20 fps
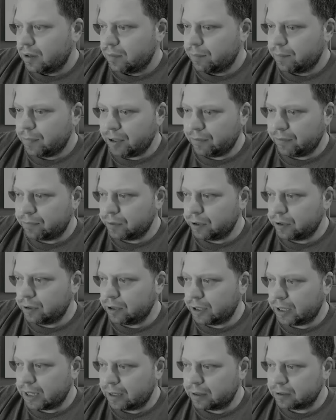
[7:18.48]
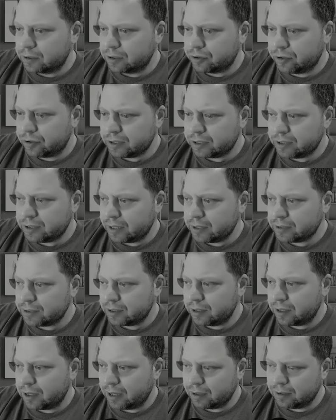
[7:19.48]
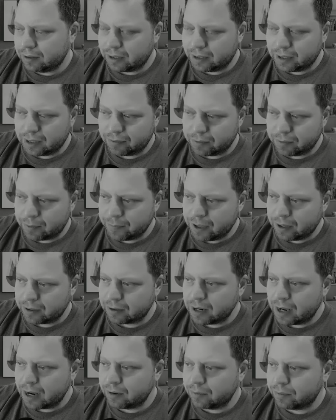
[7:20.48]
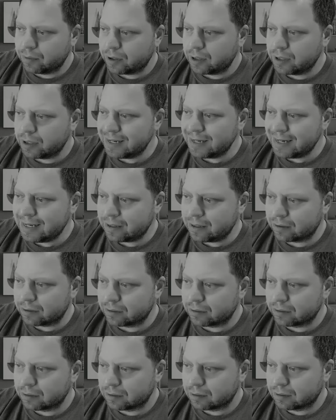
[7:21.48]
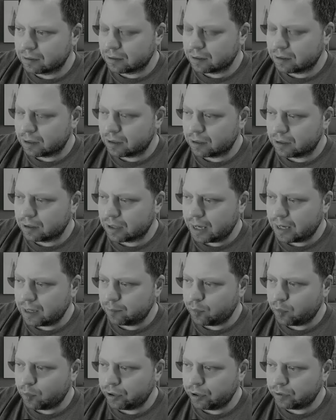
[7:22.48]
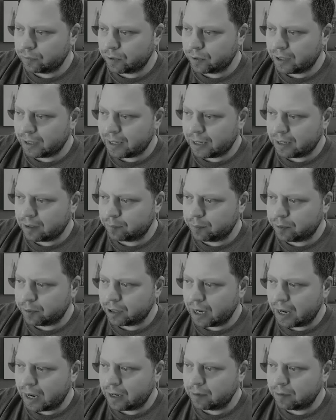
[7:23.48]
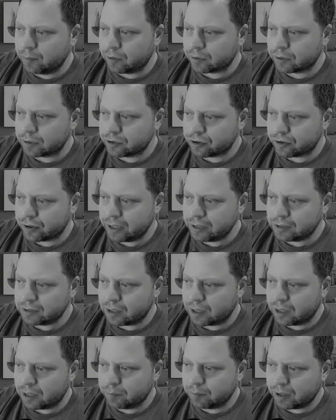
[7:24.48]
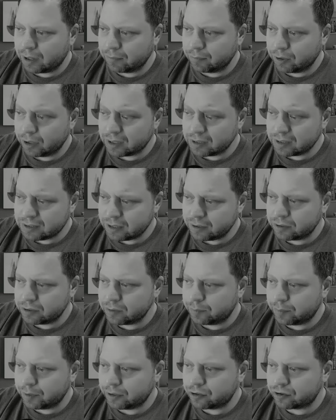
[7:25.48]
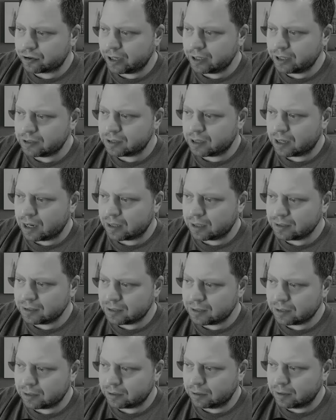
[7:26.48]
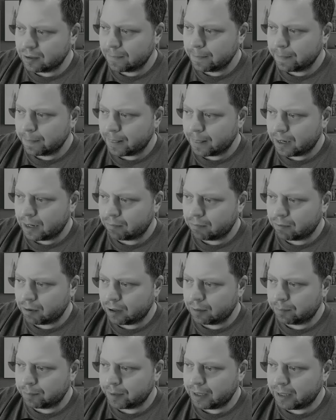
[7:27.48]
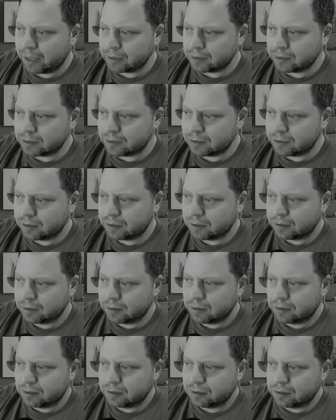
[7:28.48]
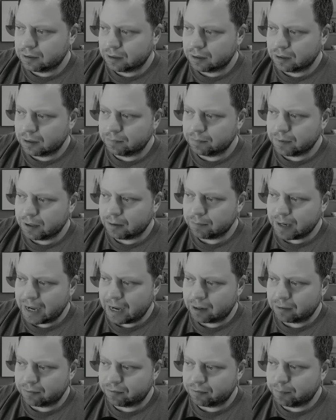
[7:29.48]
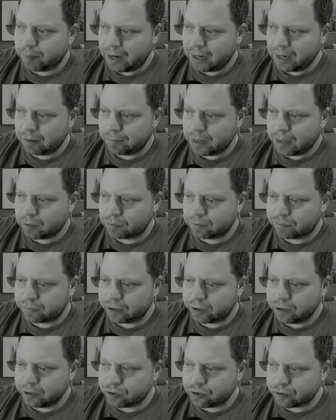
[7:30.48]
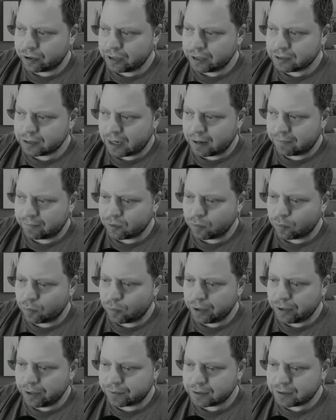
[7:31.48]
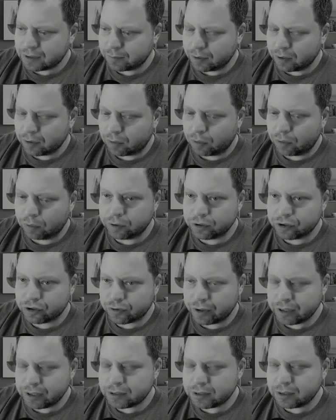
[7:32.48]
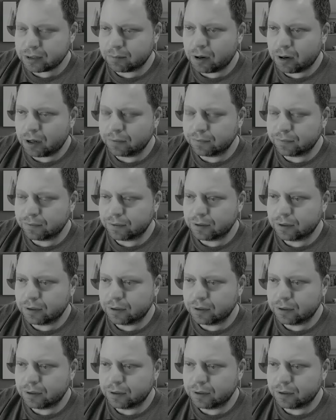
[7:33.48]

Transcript: But if we look at a stress test, and again, I'm not anywhere near a point where I can't put any more trades on, but I will continue to put trades on until I run up against I'm out of buying power for new trades and I have to wait for some of the older trades to come off.